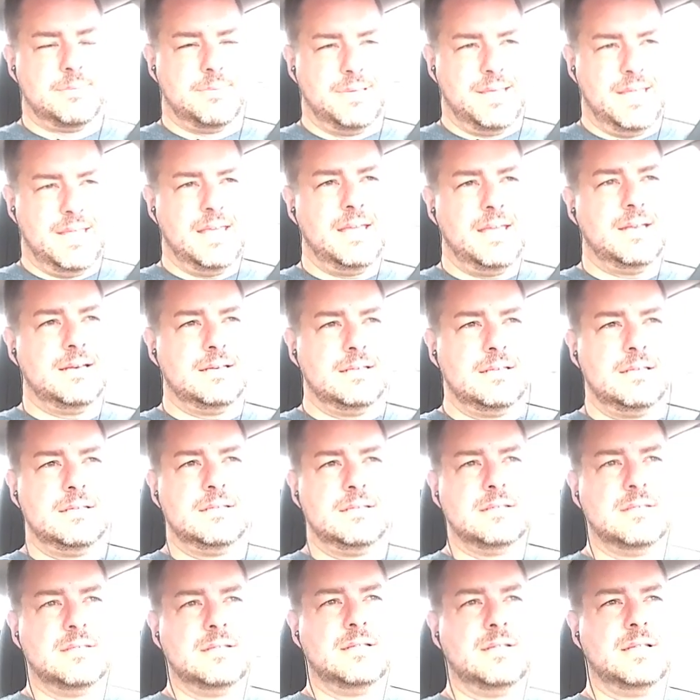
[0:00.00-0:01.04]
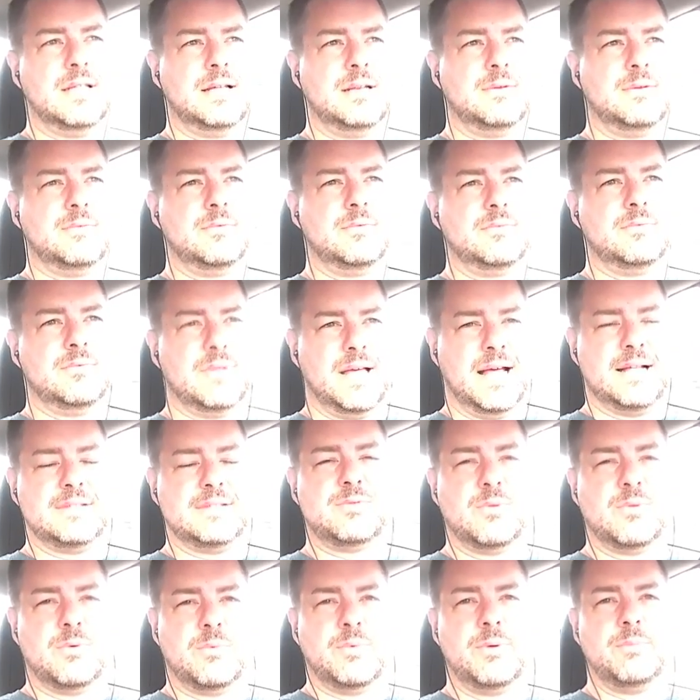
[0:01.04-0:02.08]
be eaten, then
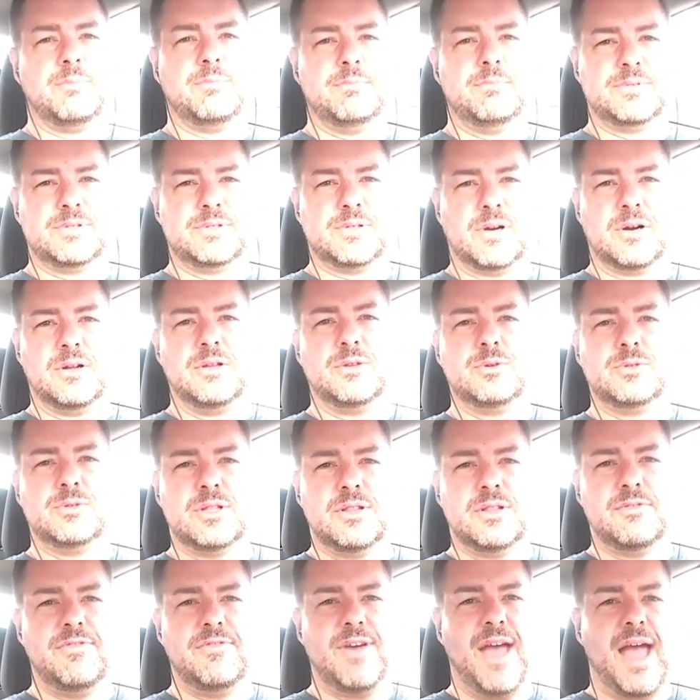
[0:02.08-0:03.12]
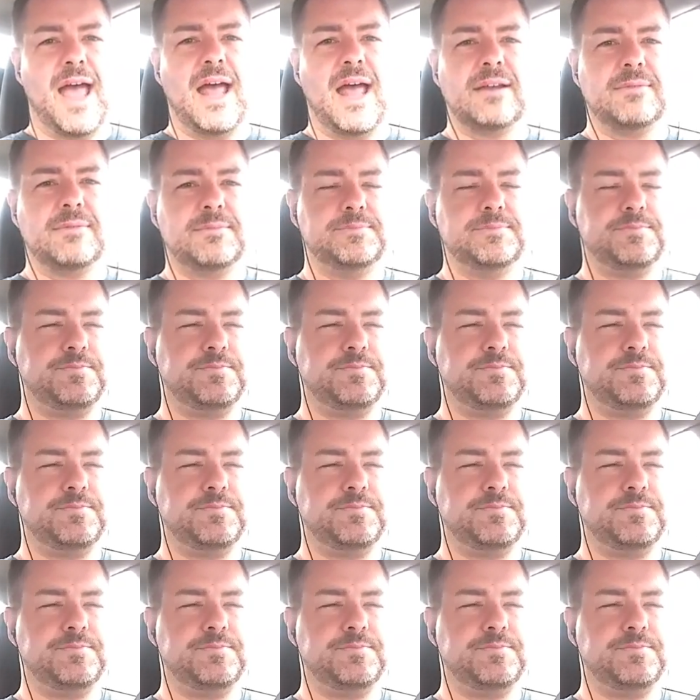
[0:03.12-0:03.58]
that's when we start using the fat.